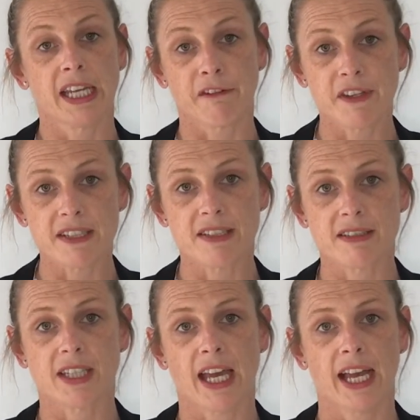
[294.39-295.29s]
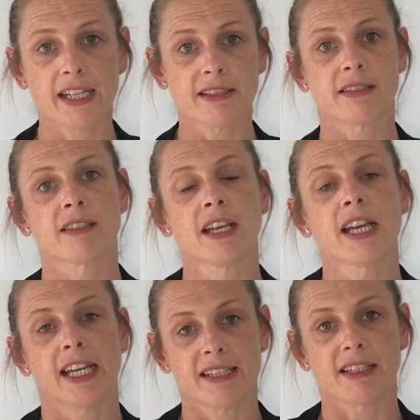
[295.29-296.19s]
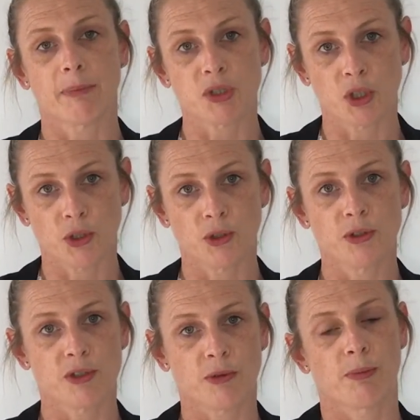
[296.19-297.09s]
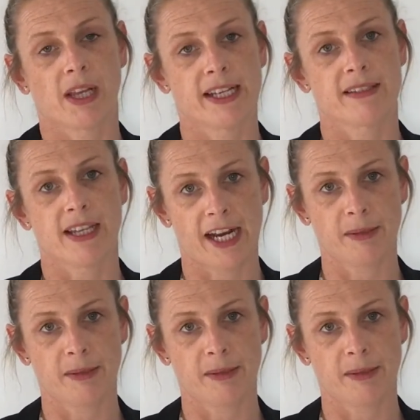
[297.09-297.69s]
If this is the case, it is up to you to replace